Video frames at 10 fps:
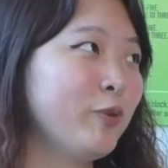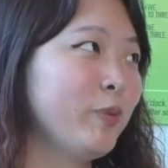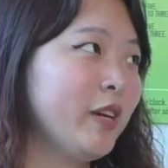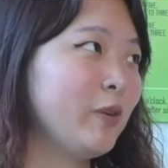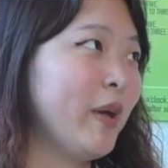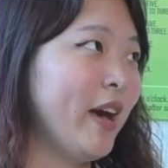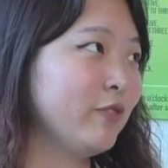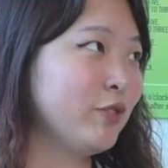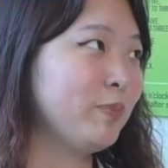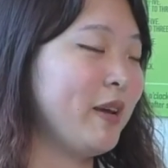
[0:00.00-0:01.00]
week we have
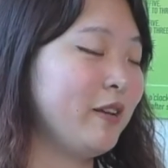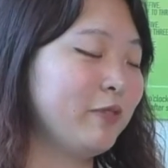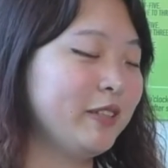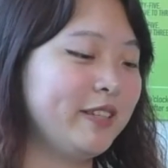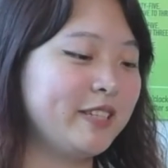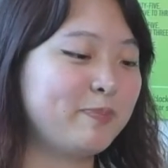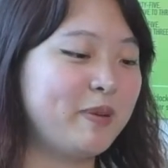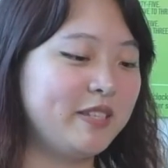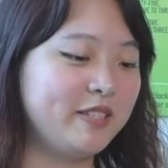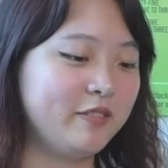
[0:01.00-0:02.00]
to spend really
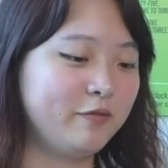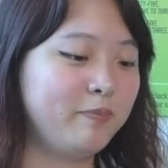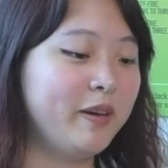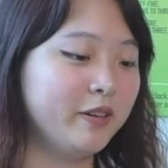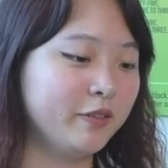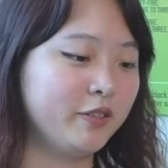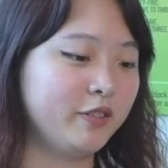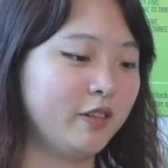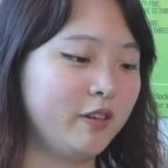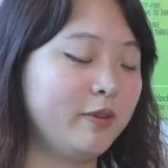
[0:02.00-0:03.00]
expensive
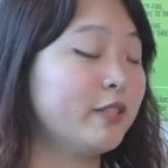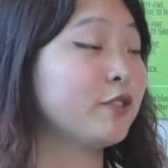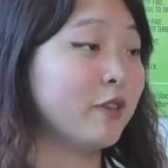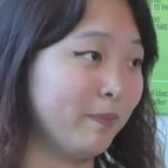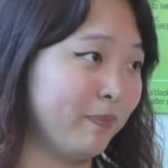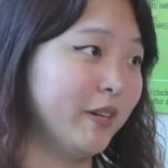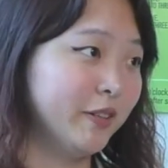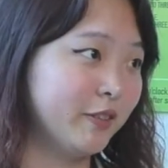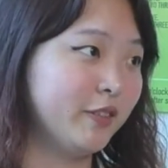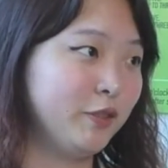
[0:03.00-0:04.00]
bills, restaurant
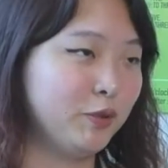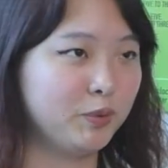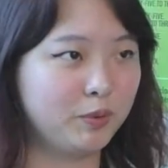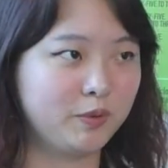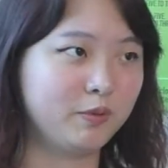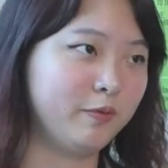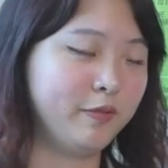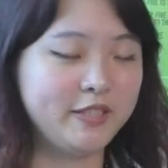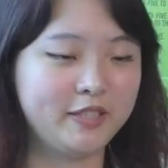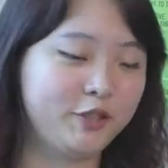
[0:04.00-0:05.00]
bills, to
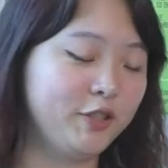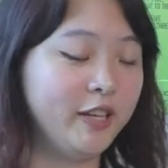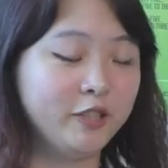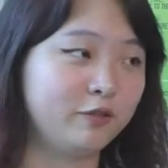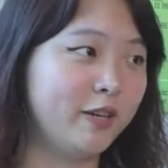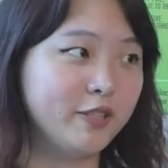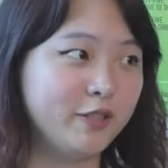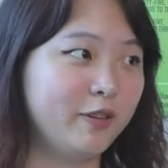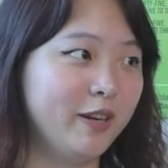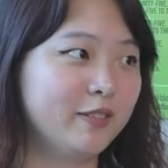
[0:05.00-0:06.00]
visit Asian
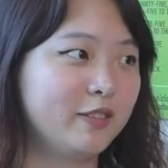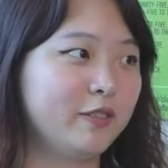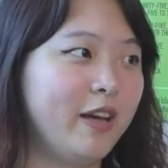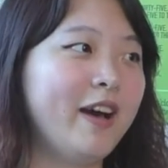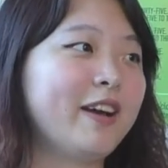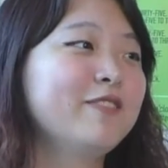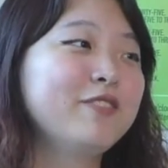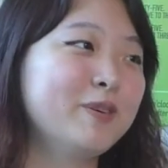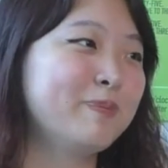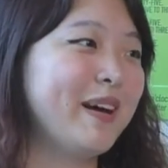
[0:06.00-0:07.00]
restaurants so that I can
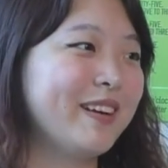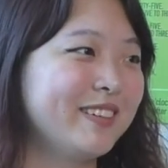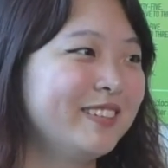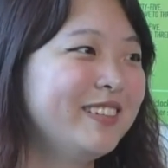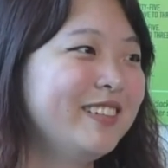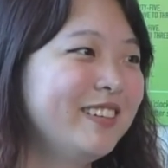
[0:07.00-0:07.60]
feel better.